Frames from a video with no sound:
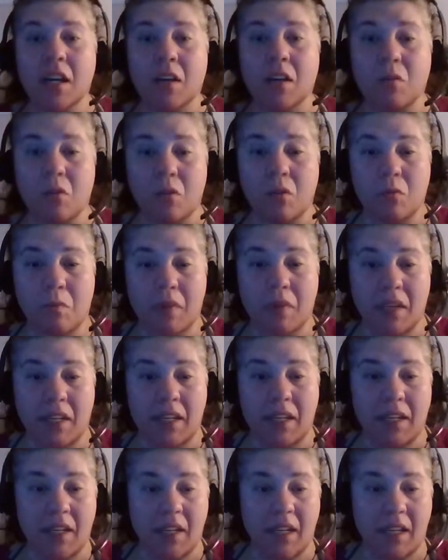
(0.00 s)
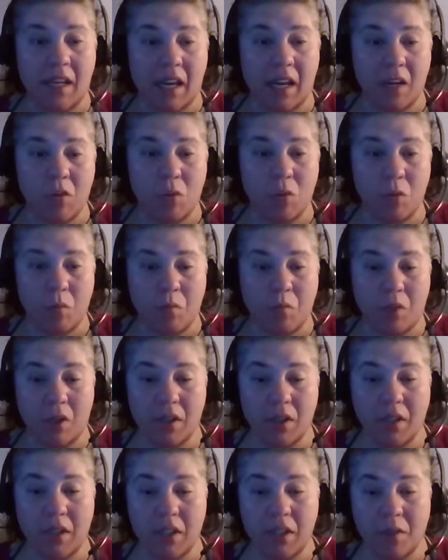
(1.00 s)
It will be an actual
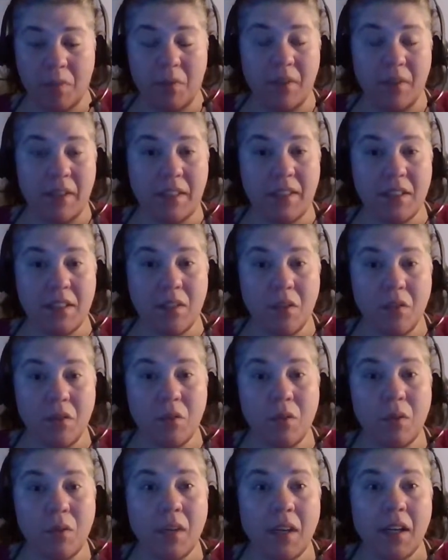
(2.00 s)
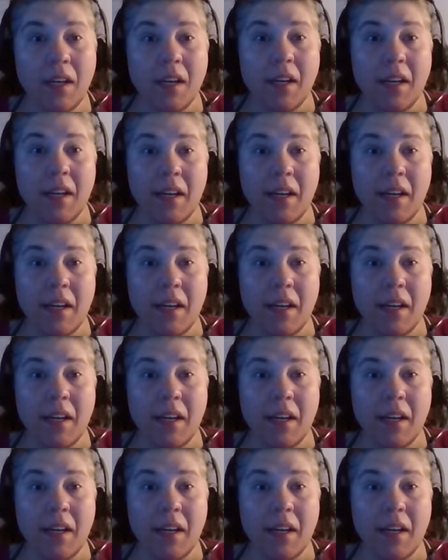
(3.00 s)
book here pretty soon,